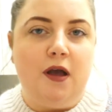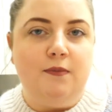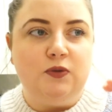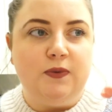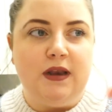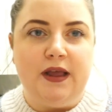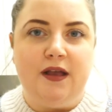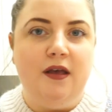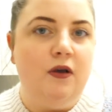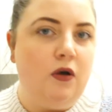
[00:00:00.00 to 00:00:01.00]
comes with like
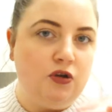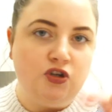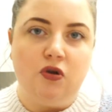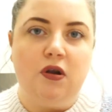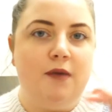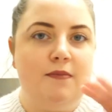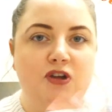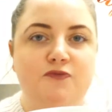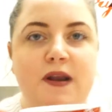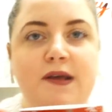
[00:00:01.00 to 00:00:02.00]
hot chocolate and
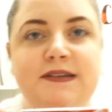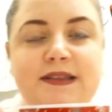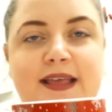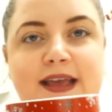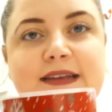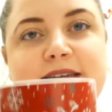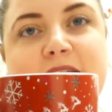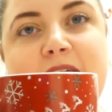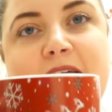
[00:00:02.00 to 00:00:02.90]
marshmallows and things,